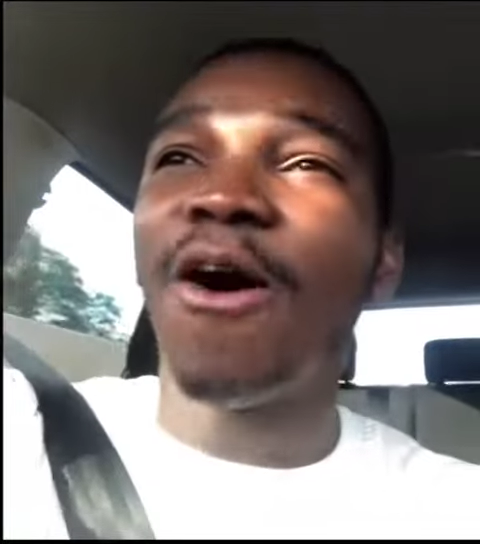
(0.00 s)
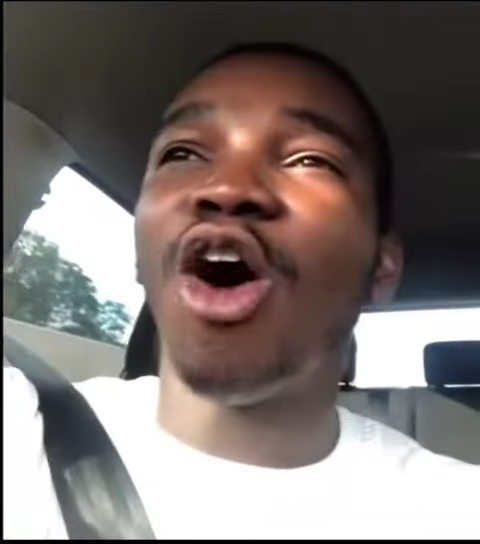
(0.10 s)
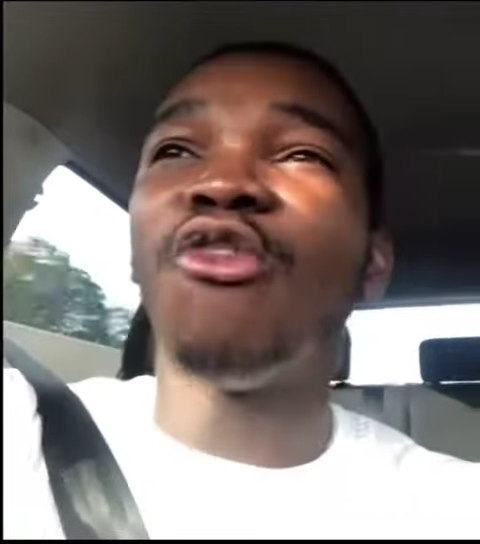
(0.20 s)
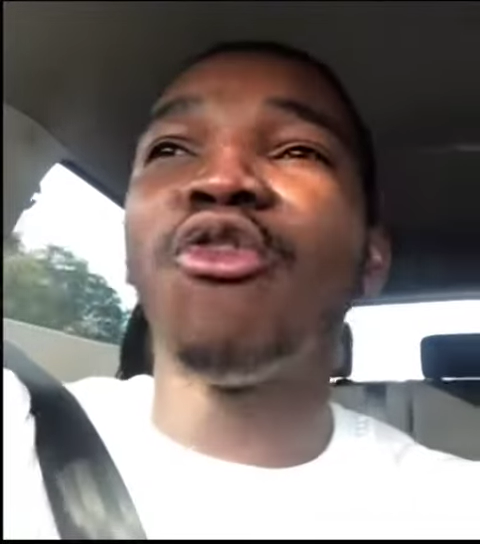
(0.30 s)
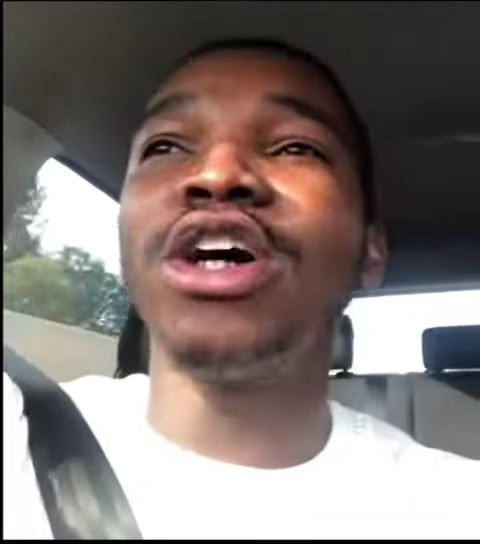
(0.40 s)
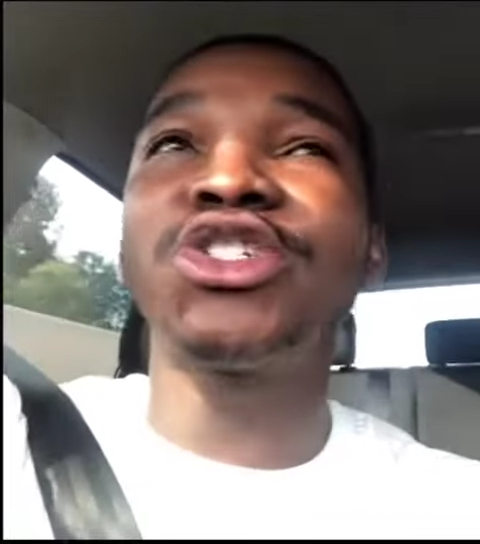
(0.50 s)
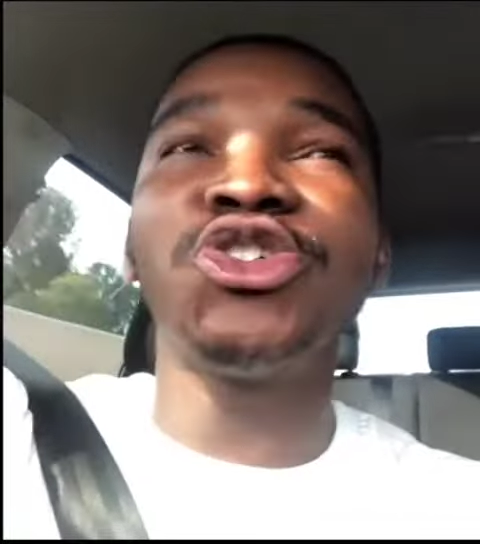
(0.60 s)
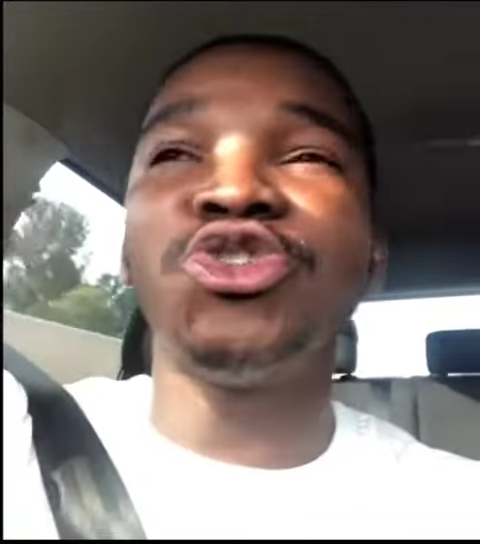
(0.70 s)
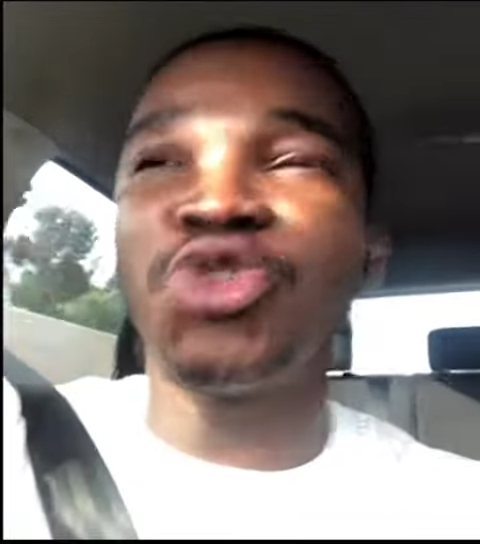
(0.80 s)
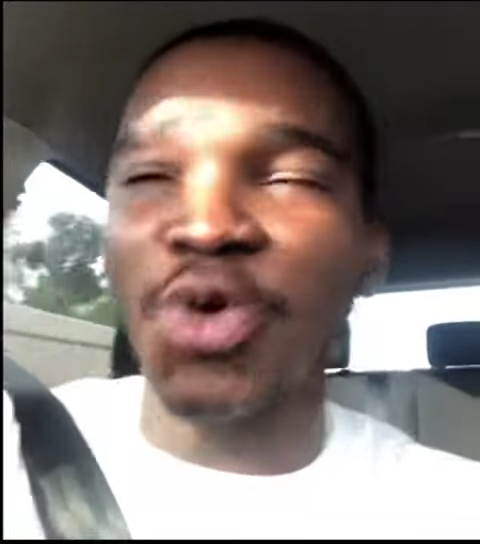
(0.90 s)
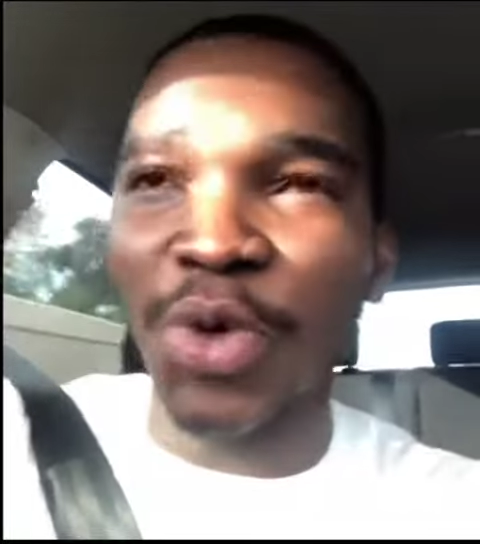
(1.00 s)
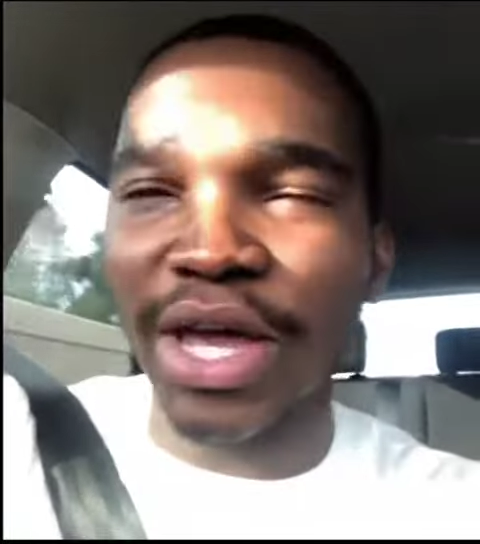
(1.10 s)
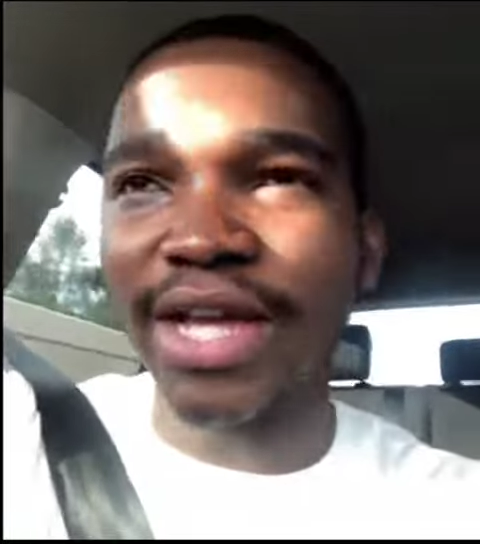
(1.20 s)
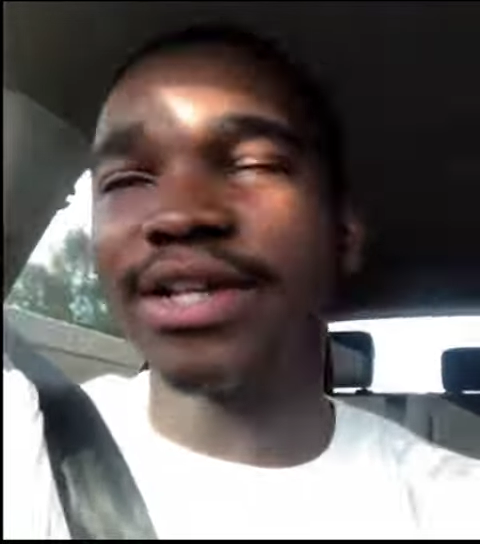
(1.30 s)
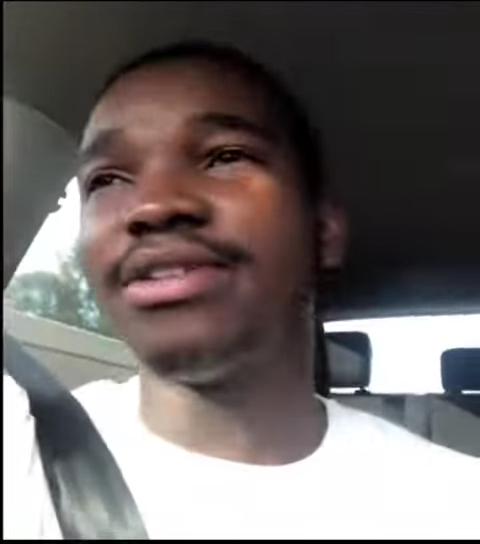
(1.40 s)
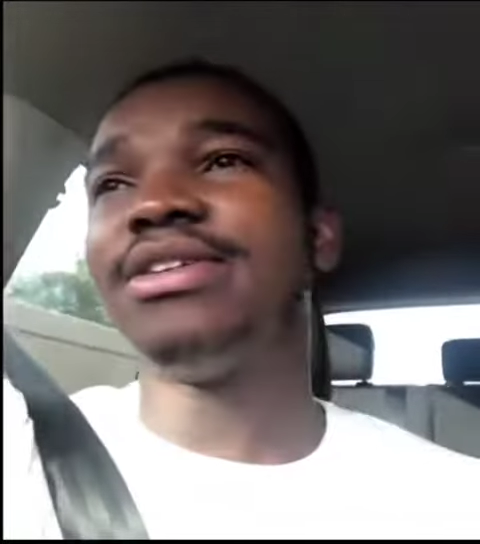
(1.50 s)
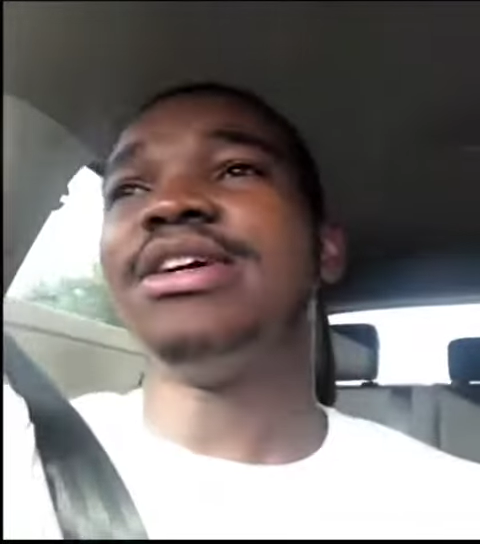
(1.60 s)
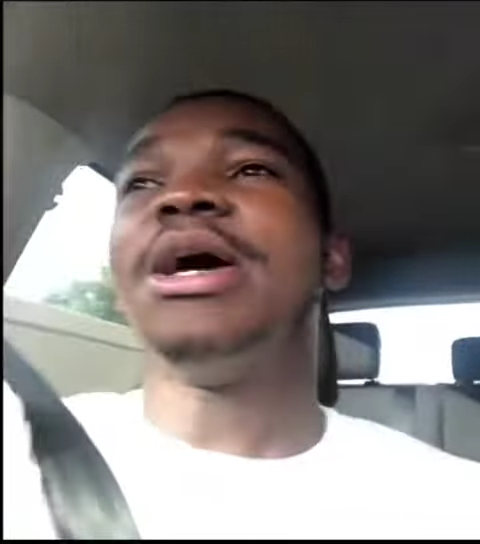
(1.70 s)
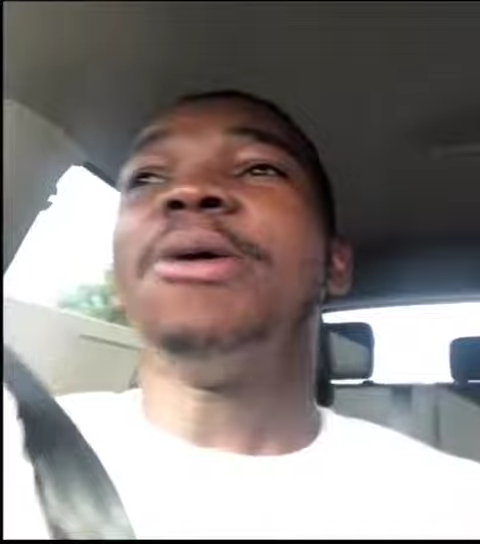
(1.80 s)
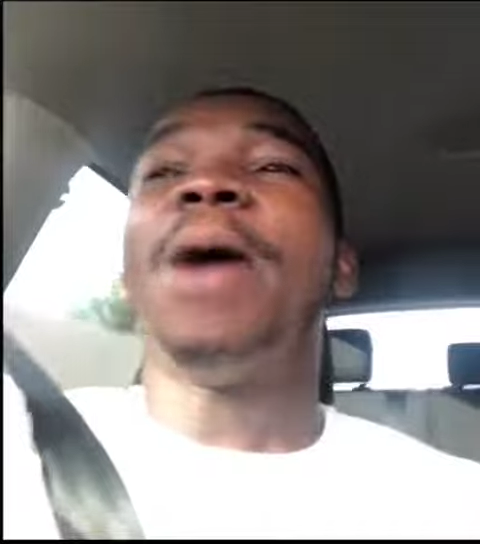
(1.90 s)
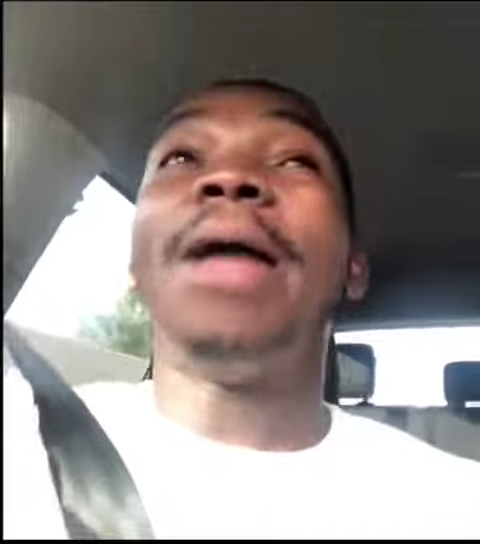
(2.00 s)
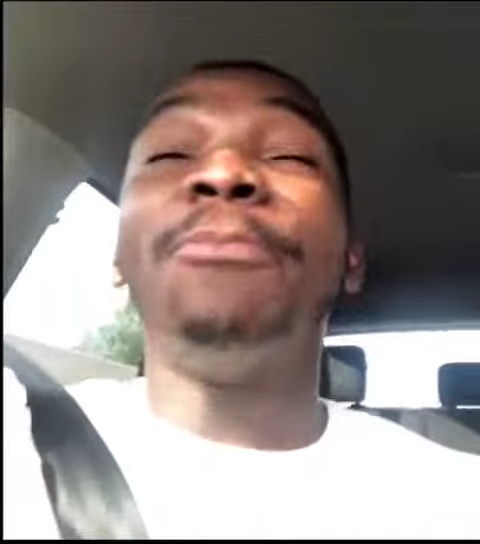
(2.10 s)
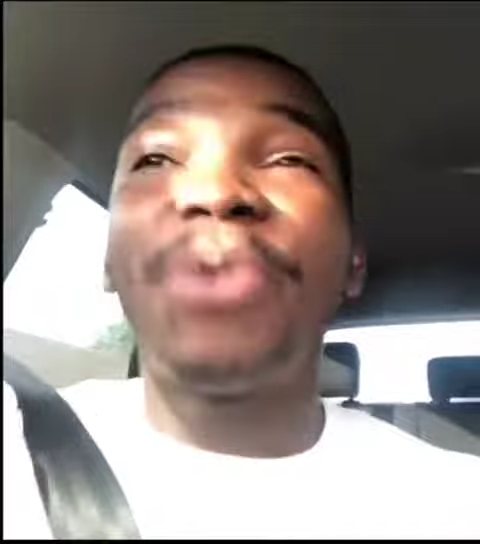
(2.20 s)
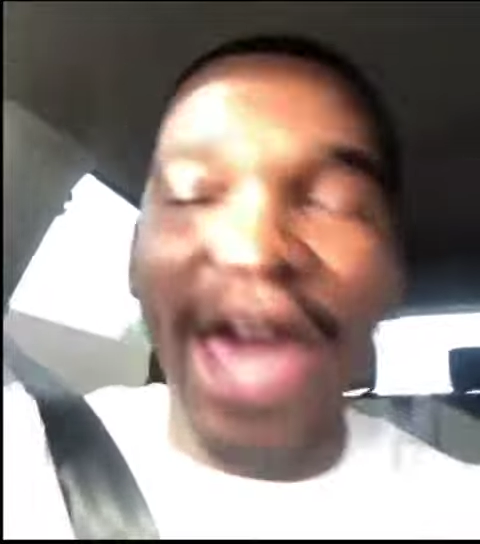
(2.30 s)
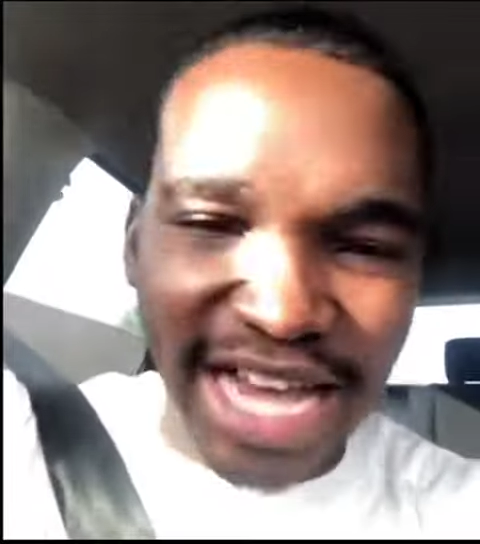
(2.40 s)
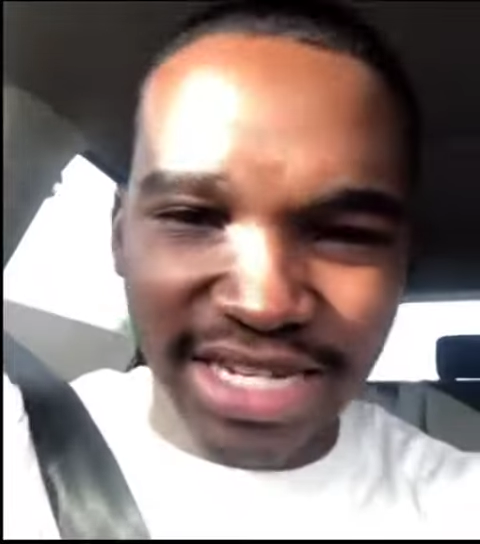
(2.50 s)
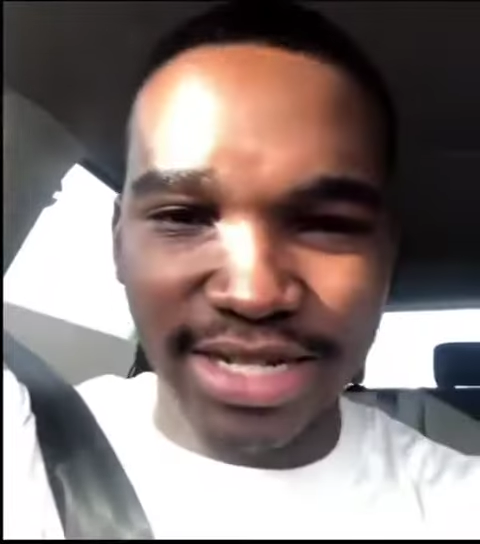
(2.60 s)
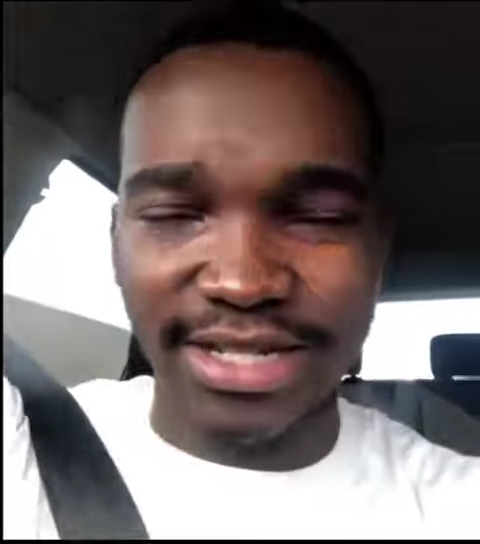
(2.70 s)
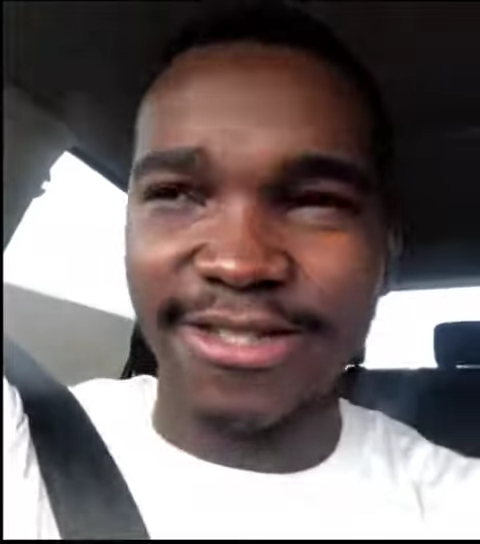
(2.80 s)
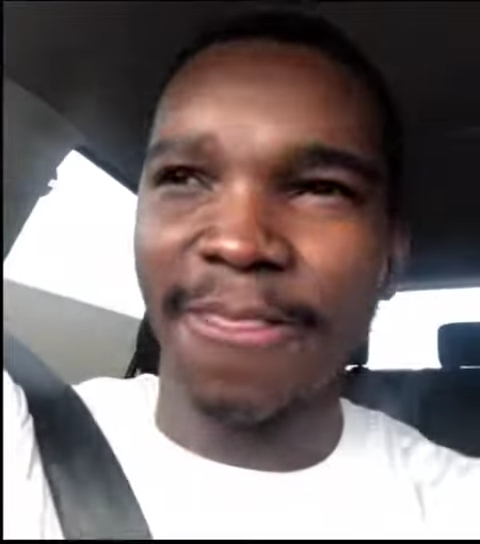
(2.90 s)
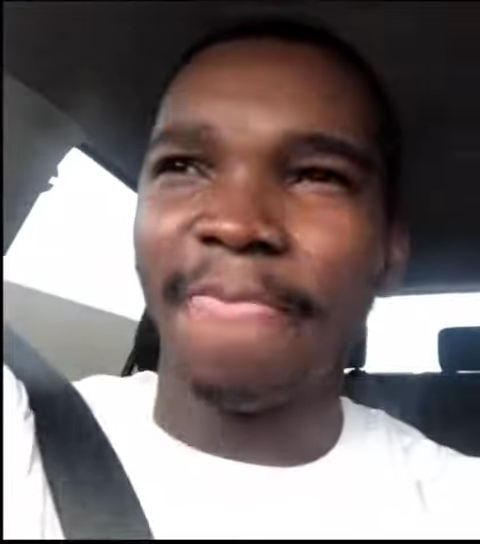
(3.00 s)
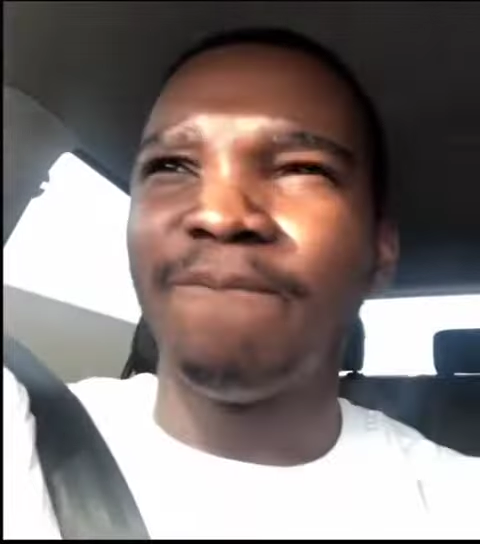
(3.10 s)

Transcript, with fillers: of what you're doing and patience.